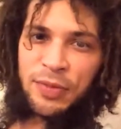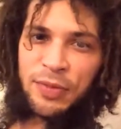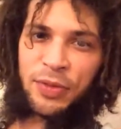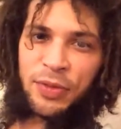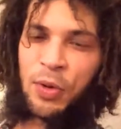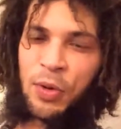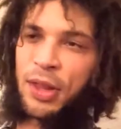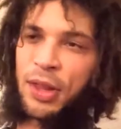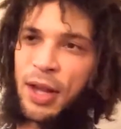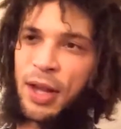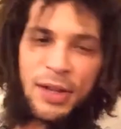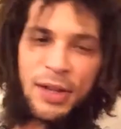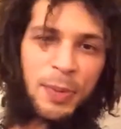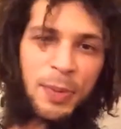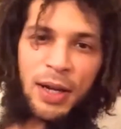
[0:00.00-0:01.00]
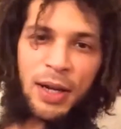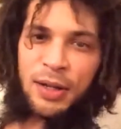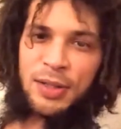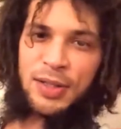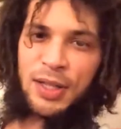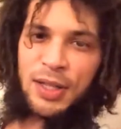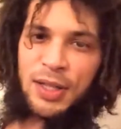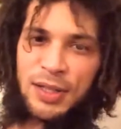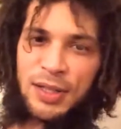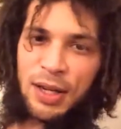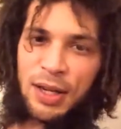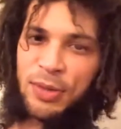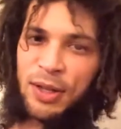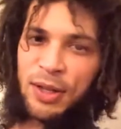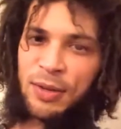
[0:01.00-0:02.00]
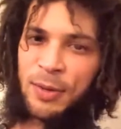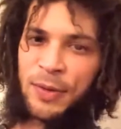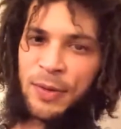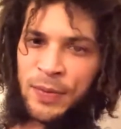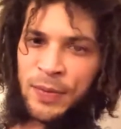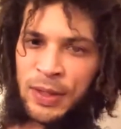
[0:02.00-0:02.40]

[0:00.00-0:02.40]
and one of the guys back there said the same thing to me.